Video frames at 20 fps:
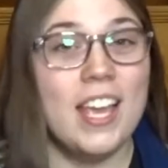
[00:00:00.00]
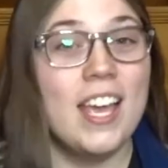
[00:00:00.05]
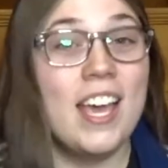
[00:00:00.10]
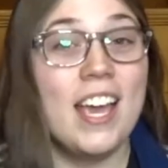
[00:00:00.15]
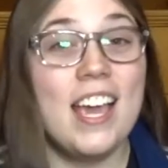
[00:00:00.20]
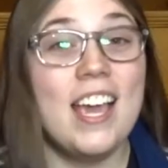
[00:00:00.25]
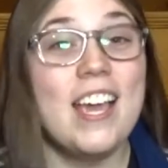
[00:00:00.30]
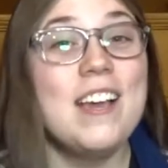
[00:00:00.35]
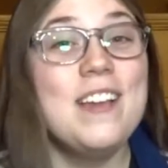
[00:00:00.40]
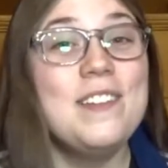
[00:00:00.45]

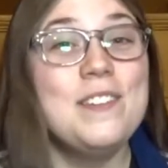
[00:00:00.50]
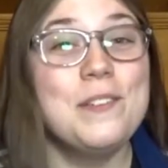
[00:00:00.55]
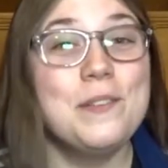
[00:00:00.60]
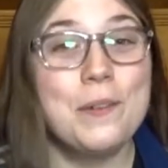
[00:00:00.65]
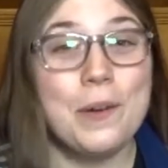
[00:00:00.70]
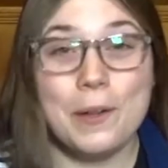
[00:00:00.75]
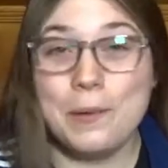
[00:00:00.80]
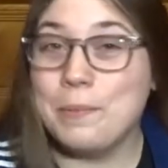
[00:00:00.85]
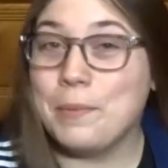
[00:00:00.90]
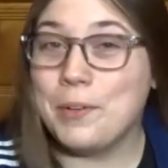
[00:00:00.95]
And
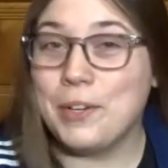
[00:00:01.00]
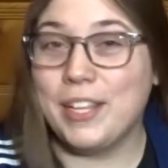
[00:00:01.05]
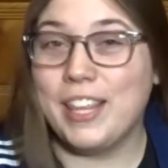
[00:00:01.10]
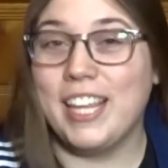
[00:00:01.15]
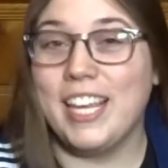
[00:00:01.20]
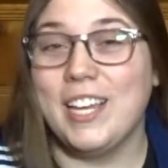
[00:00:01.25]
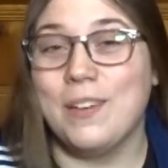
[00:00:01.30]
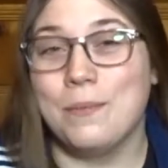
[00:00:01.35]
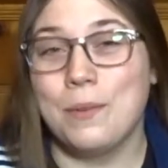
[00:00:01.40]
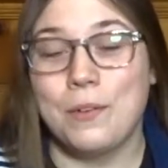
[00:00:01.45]
one more
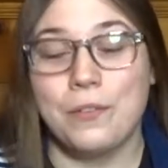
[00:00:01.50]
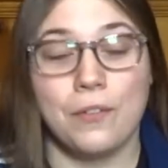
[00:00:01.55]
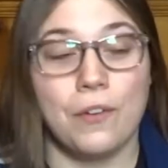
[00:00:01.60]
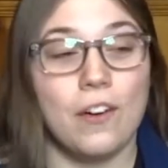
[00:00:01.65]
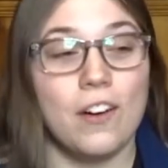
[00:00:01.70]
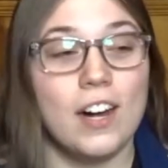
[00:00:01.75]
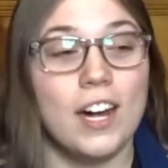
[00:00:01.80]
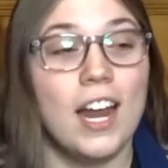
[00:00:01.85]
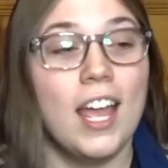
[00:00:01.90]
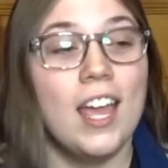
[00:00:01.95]
thing
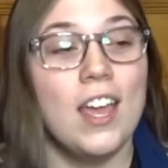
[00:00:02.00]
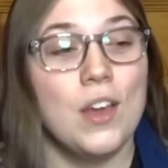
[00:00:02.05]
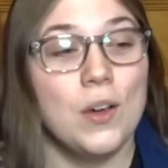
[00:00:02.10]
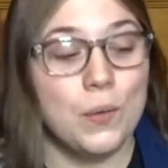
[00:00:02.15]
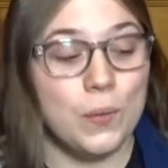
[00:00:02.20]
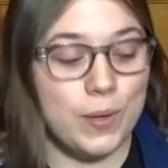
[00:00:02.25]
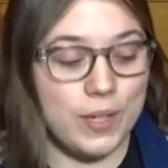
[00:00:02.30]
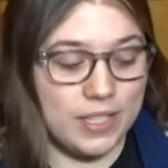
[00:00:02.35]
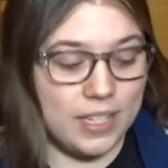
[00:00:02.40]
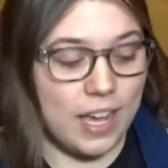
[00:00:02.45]
before
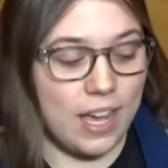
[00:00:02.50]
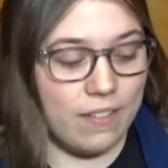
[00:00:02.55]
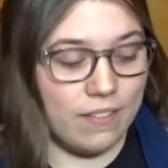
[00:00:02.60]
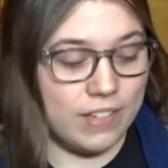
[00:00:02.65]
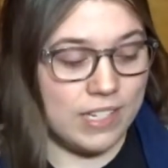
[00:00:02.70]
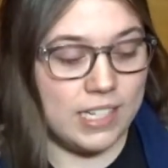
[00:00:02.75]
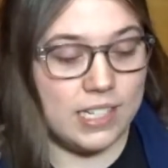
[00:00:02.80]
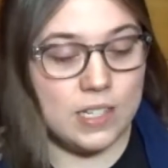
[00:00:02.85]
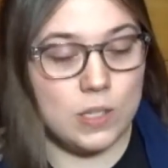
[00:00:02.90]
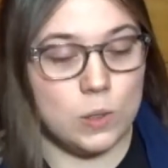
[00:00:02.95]
we dive
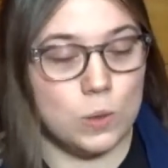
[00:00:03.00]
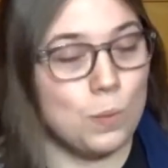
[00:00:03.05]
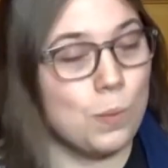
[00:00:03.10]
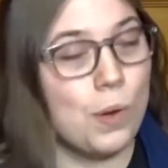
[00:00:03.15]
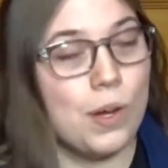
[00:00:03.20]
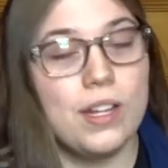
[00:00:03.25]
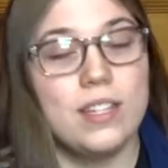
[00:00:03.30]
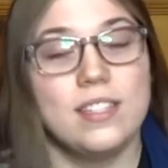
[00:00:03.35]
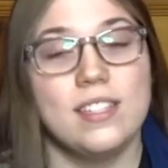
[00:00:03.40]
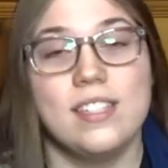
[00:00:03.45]
into these
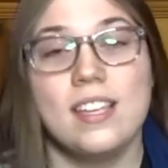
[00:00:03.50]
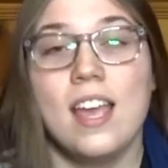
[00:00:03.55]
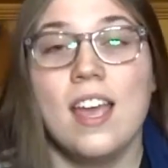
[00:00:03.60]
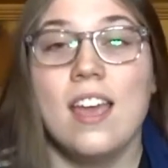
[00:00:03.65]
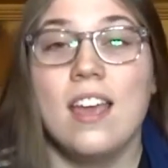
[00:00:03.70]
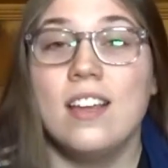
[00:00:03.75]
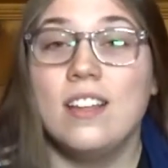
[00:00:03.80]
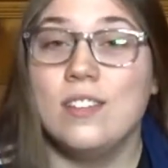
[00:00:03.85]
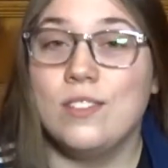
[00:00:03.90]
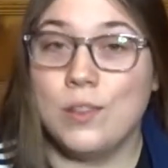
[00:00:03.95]
prints.
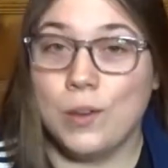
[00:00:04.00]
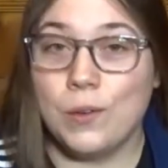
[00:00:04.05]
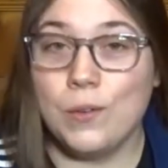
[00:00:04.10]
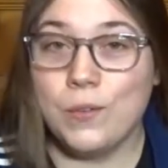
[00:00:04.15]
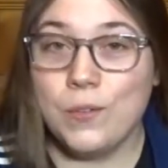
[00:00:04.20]
Don't